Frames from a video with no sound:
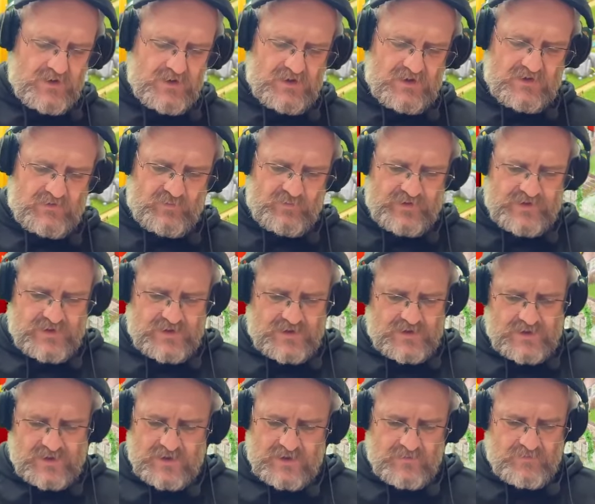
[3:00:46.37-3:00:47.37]
If we
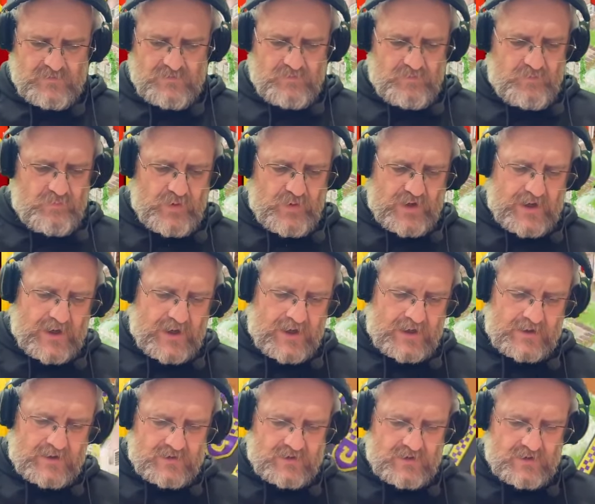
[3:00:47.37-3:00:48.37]
come
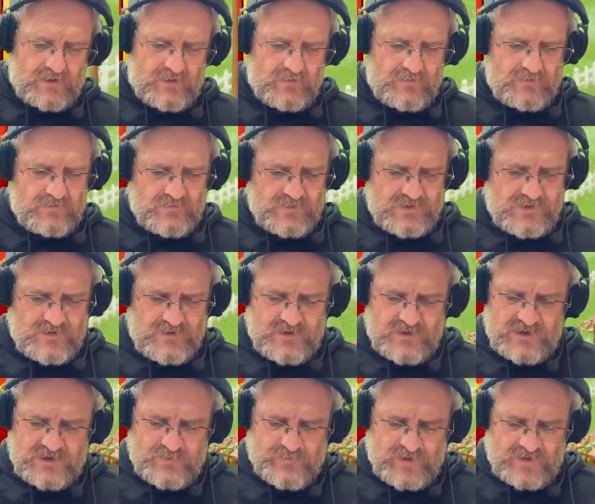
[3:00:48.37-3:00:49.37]
back, I should
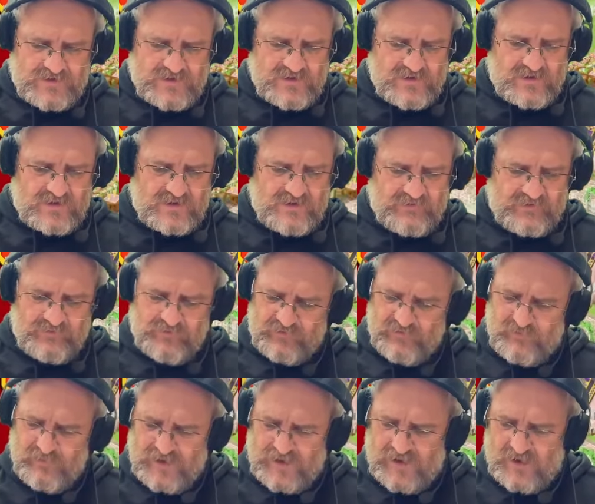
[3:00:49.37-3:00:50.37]
expect a delivery
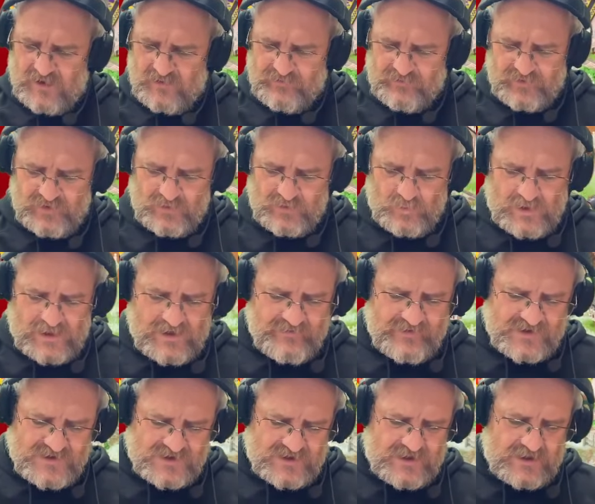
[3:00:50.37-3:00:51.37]
from Alfred. Where
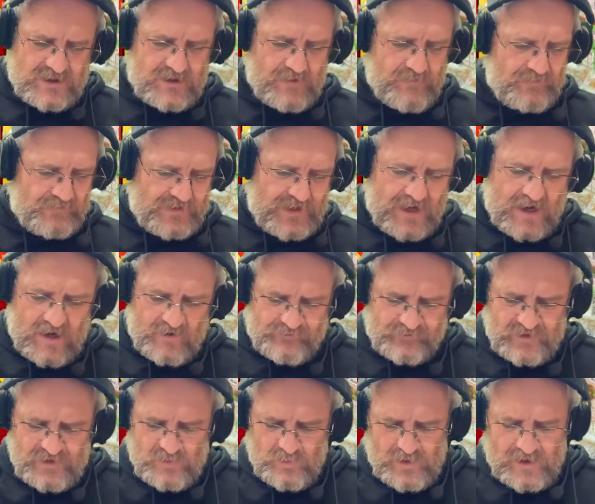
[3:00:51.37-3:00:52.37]
is he?
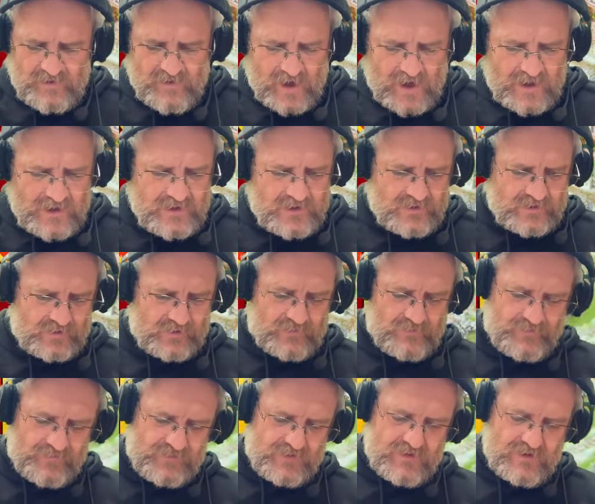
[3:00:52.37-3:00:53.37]
Alfred, where are you?
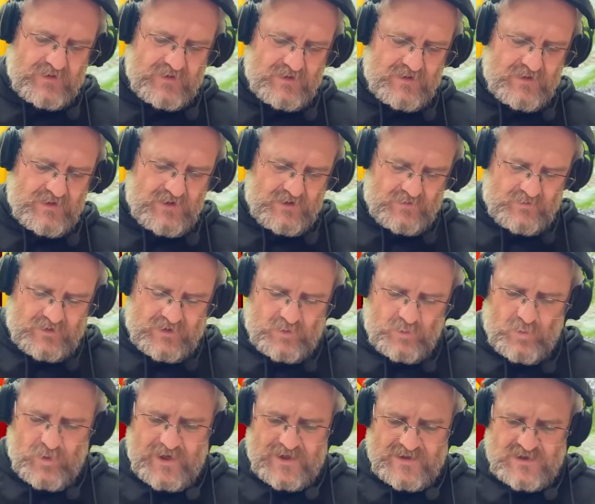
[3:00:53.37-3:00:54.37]
We're
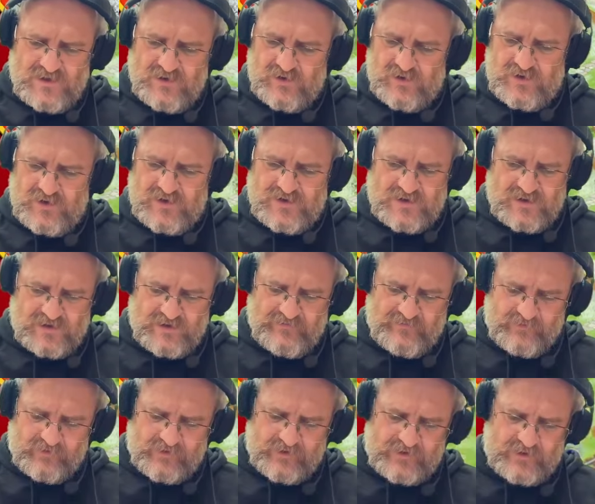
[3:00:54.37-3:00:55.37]
waiting on the
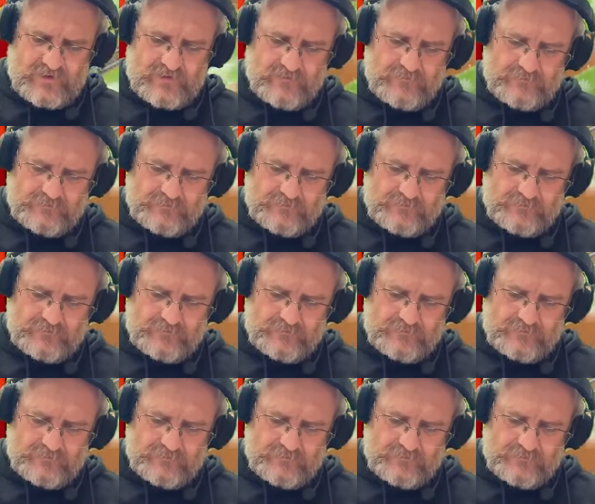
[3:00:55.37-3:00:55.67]
delivery.